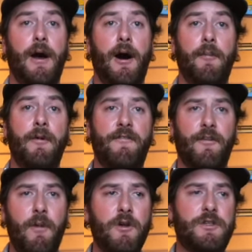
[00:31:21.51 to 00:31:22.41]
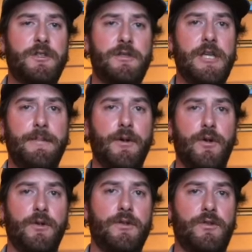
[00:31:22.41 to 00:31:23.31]
But for most
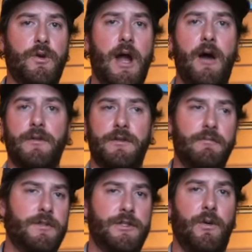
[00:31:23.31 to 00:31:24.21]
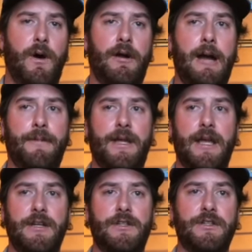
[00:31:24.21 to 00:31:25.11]
typical trout stillwater
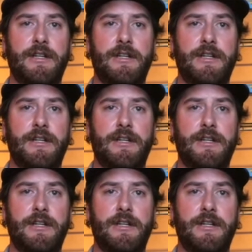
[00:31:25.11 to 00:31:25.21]
applications,